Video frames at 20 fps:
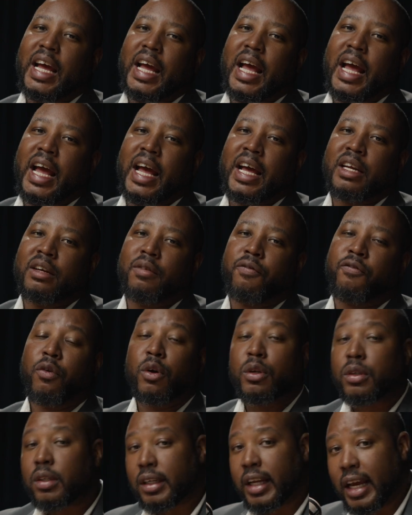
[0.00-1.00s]
And for
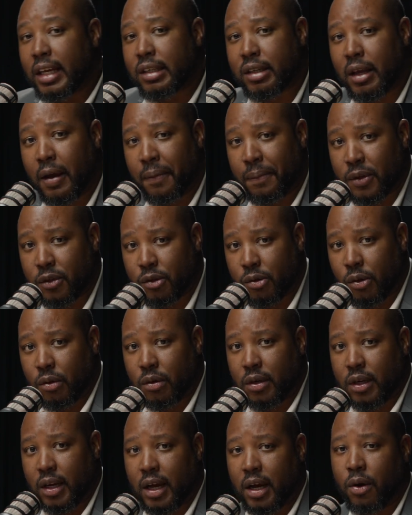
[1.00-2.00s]
today's episode,